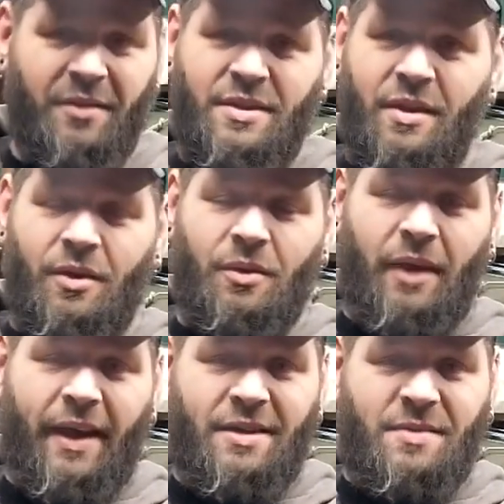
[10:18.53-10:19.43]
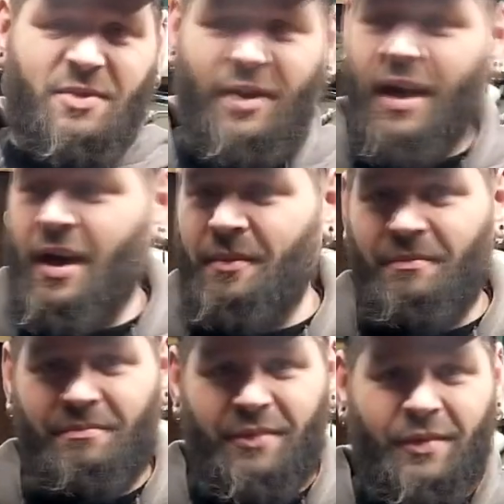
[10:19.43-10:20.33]
so like and subscribe.
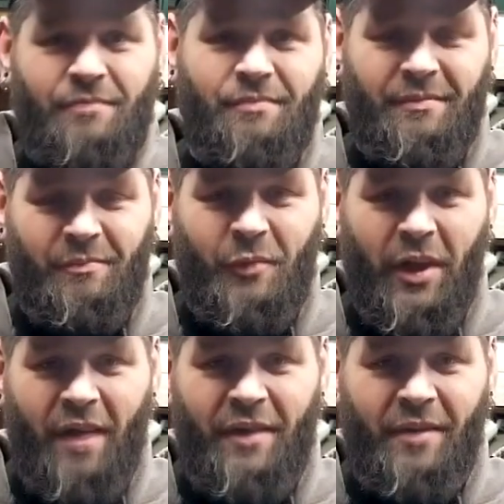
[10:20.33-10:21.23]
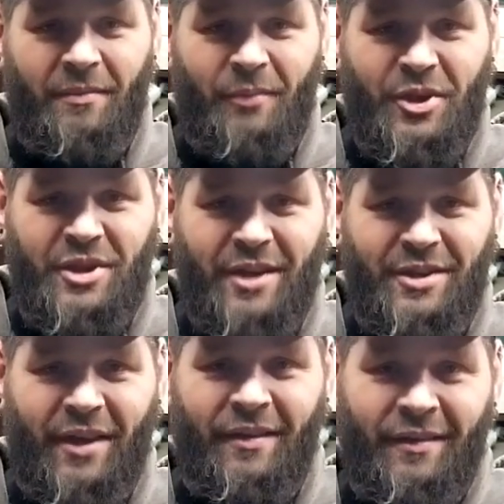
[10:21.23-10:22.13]
We love you. Appreciate
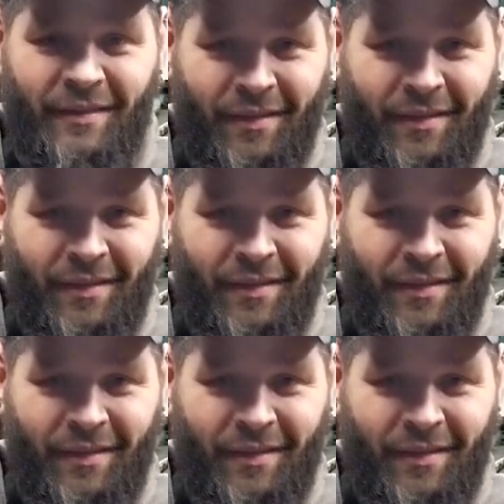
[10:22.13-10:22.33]
you.